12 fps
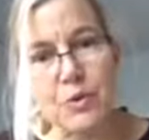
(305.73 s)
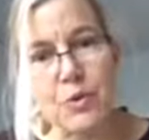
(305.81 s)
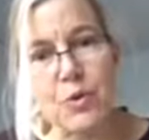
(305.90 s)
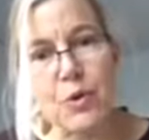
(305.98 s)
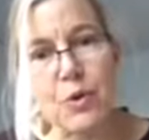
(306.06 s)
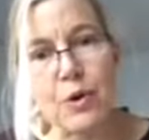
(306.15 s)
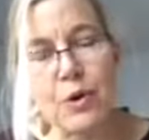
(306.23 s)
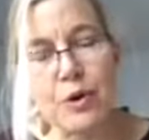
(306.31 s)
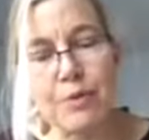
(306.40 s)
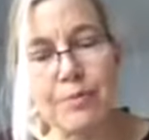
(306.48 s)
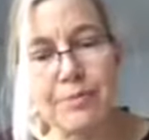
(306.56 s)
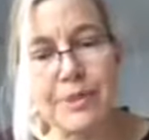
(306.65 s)

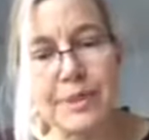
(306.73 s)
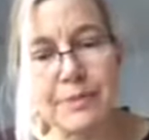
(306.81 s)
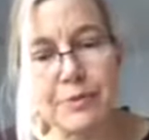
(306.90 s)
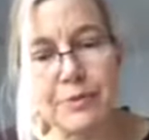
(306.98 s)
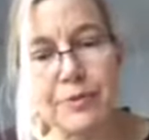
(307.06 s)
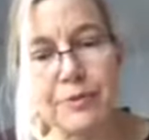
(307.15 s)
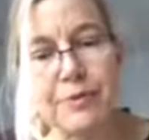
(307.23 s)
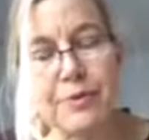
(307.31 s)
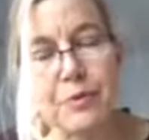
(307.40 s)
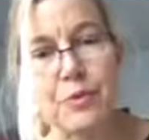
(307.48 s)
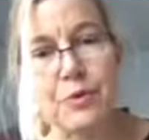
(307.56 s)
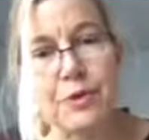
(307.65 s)
or bismuth,
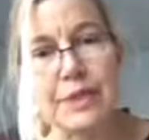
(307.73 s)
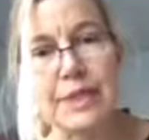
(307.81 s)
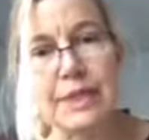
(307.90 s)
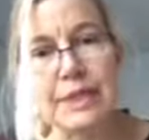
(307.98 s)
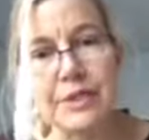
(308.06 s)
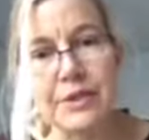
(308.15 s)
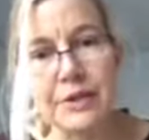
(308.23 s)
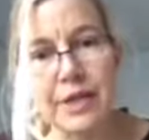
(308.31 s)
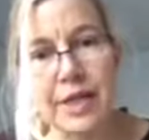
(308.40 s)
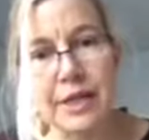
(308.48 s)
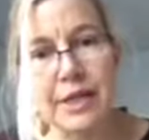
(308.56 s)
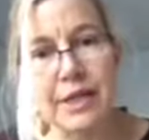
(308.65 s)
or
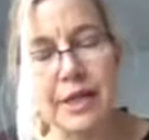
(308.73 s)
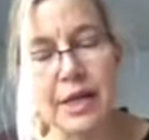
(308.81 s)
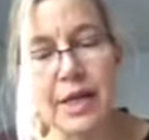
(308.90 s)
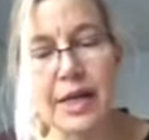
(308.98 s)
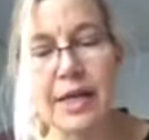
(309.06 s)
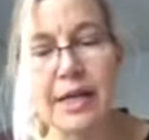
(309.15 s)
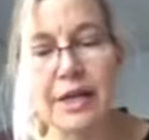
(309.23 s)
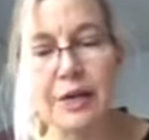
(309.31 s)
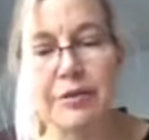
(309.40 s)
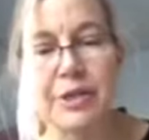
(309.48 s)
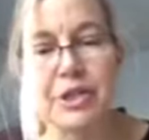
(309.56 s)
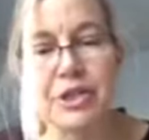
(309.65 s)
deglycerinated
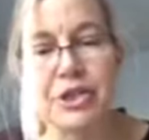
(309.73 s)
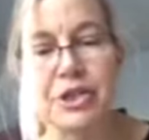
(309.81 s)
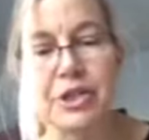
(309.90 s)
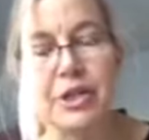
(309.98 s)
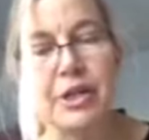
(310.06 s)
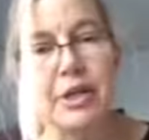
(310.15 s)
licorice,